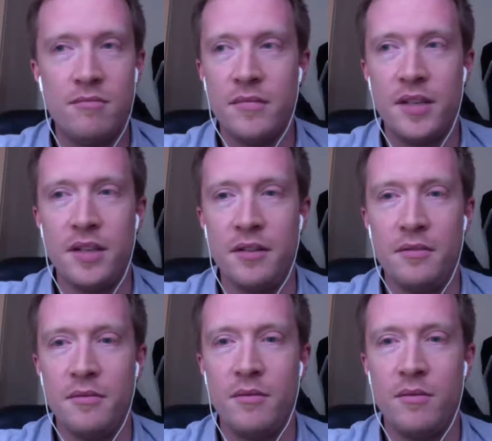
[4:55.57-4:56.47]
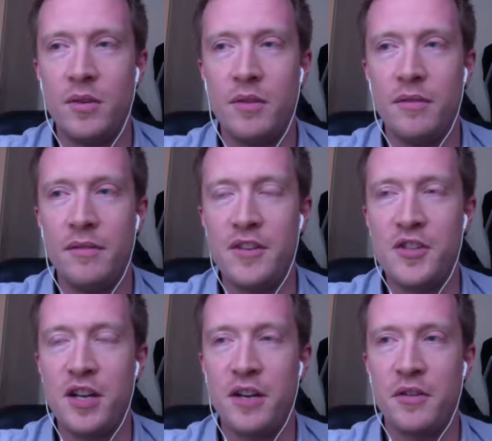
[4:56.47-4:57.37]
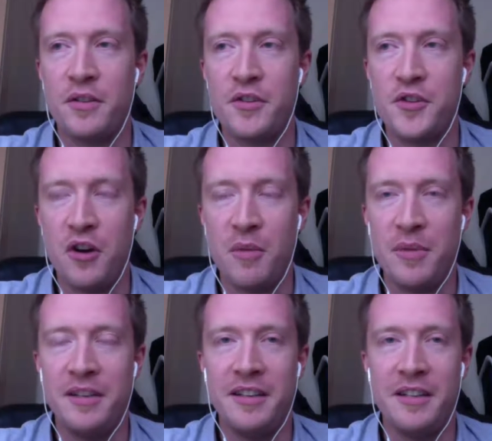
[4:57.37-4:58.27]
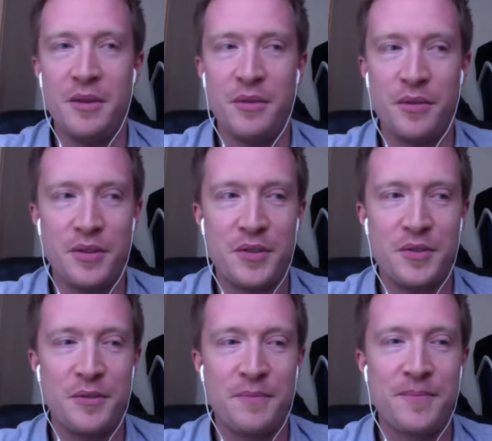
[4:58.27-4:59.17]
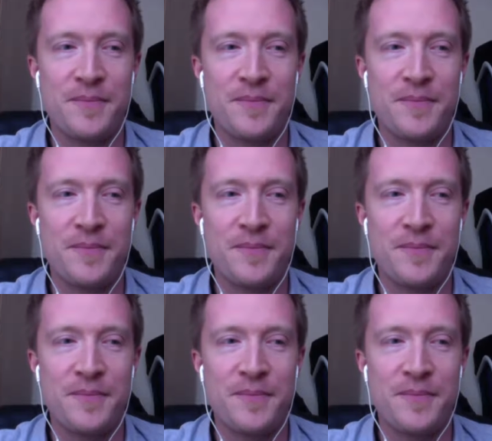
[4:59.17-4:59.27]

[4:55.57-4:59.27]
you know eventually I got a job in a youth hostel,